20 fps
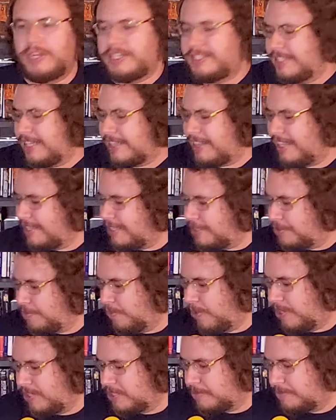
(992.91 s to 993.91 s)
Because I think this
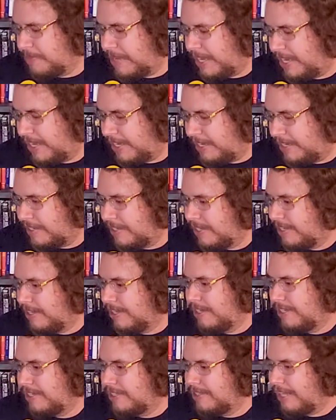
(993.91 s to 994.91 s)
was made,
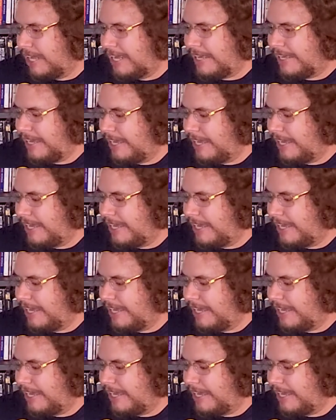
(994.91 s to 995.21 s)
like,